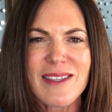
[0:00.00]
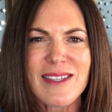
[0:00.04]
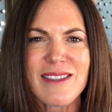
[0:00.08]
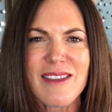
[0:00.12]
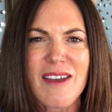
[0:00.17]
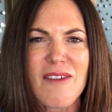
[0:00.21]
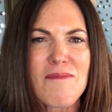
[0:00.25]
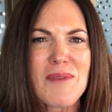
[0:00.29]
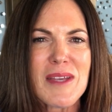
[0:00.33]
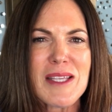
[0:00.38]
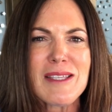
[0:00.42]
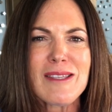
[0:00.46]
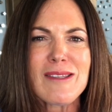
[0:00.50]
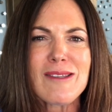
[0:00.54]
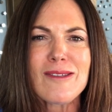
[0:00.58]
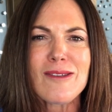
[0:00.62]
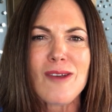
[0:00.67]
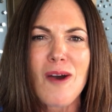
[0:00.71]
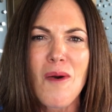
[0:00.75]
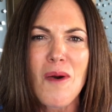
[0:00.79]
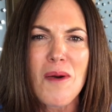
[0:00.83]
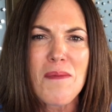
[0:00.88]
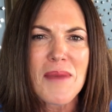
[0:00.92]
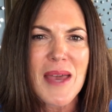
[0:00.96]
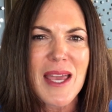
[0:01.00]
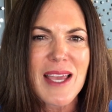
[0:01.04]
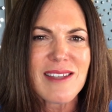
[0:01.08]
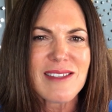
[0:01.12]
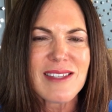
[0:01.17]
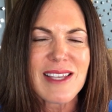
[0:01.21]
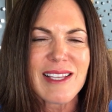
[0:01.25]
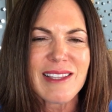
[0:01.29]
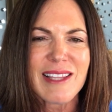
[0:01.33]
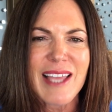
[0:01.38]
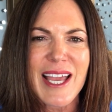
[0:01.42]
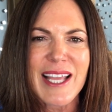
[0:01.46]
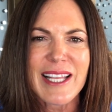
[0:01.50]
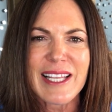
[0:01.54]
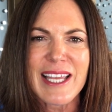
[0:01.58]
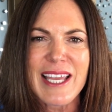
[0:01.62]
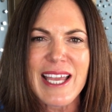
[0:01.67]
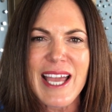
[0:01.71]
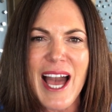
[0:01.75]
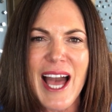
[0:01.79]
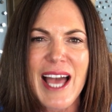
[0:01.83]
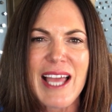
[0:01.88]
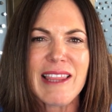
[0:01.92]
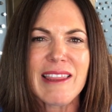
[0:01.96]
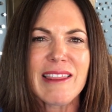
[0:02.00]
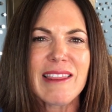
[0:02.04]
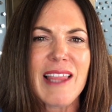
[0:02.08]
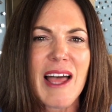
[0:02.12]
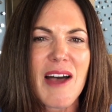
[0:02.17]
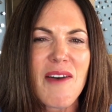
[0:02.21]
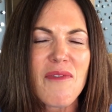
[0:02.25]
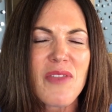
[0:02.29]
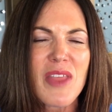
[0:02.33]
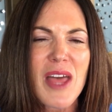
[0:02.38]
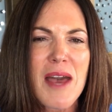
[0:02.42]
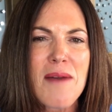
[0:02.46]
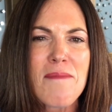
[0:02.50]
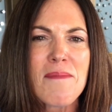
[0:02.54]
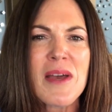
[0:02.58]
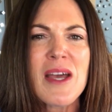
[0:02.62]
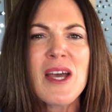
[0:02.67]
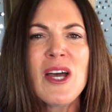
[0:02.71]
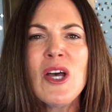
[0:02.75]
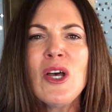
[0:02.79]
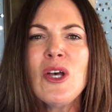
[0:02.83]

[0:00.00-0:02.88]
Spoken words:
They've been so amazing lately. I love them.